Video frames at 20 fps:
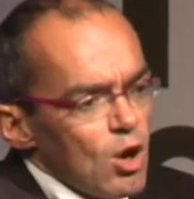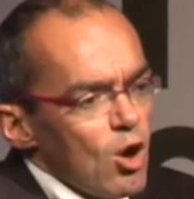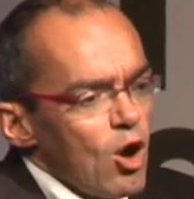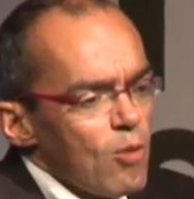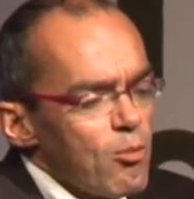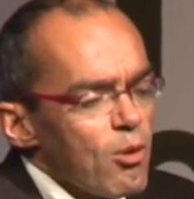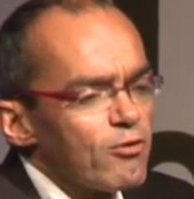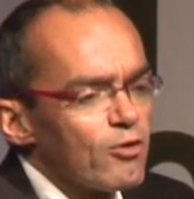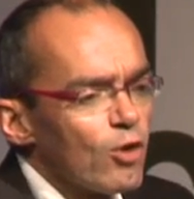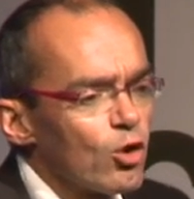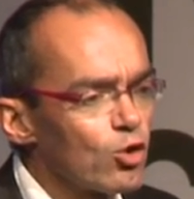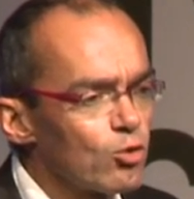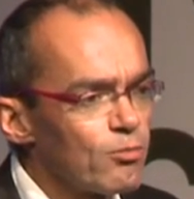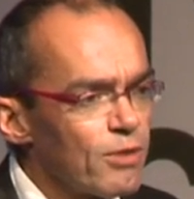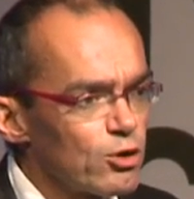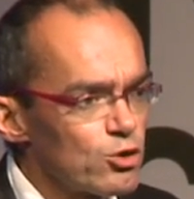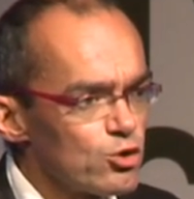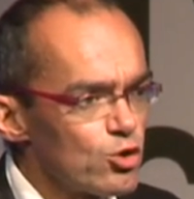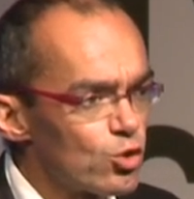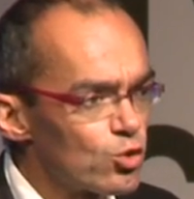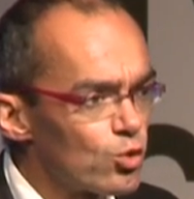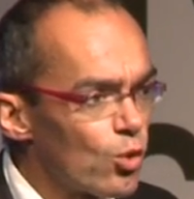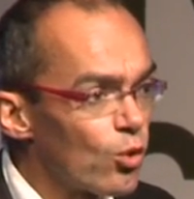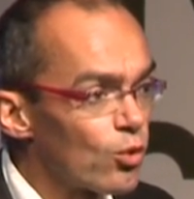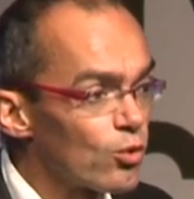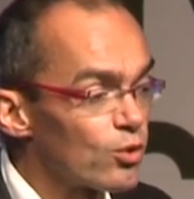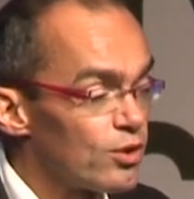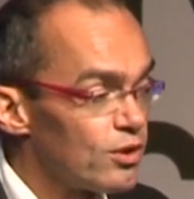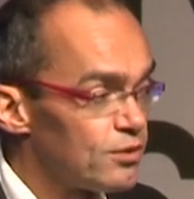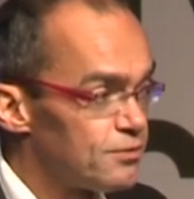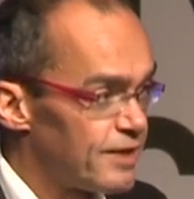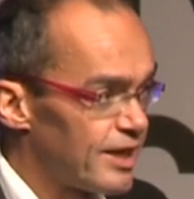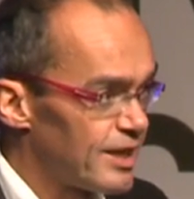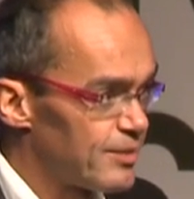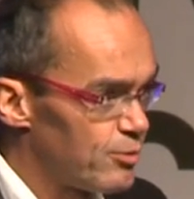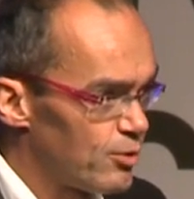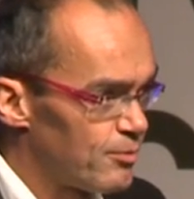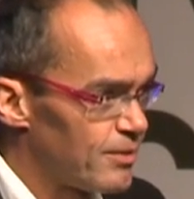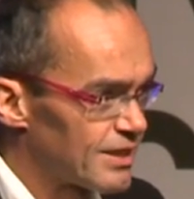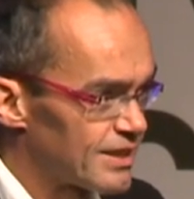above all about the role of
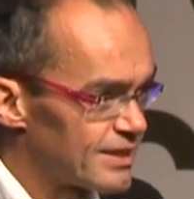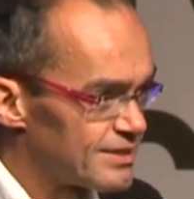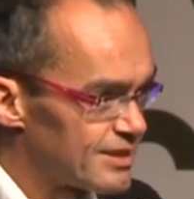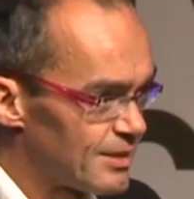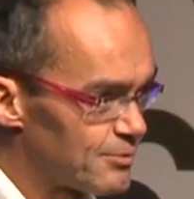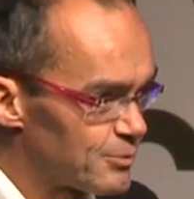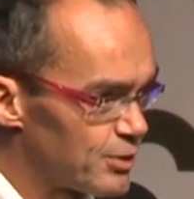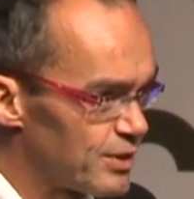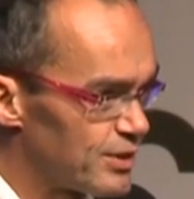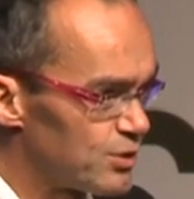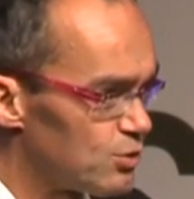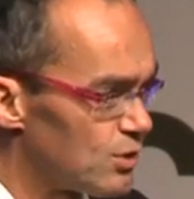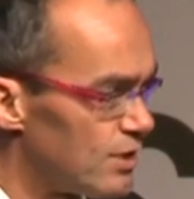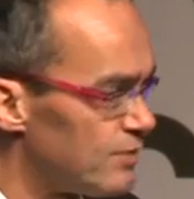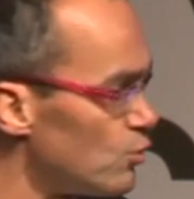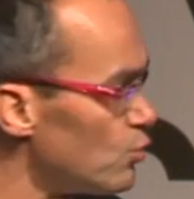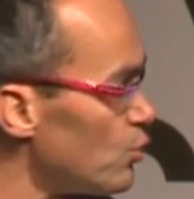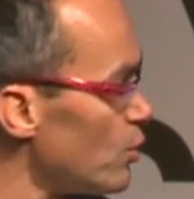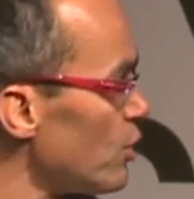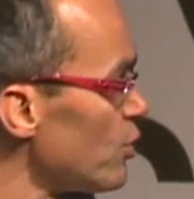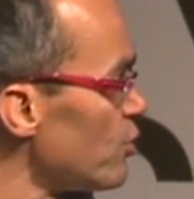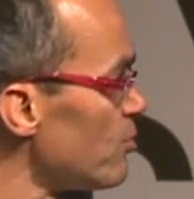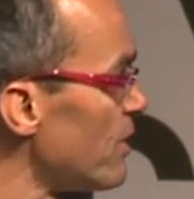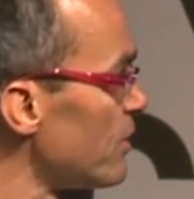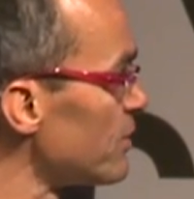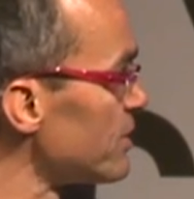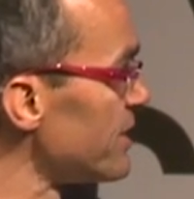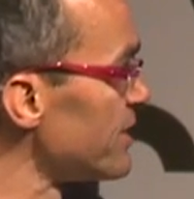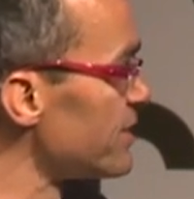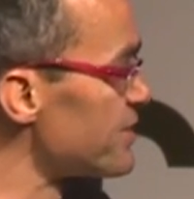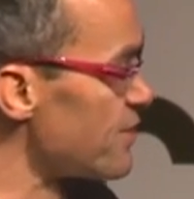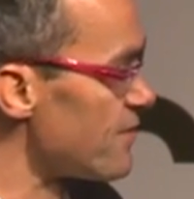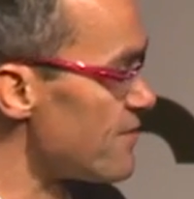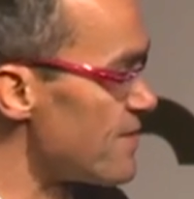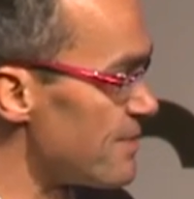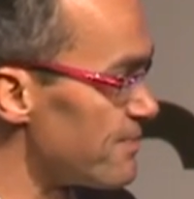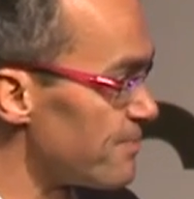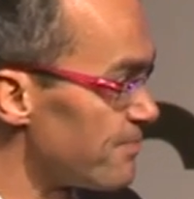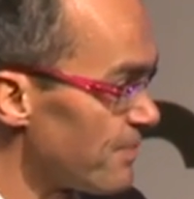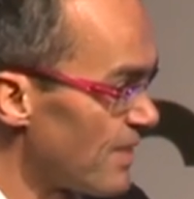hypermarkets. I'm going to have a word about each of
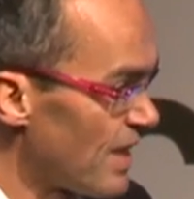them.